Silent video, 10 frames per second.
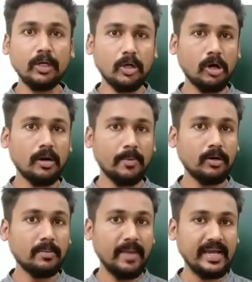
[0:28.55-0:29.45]
to talk
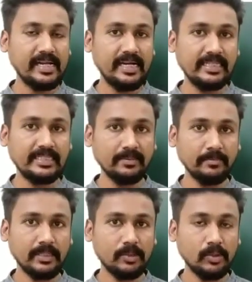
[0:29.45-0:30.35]
about magnetism,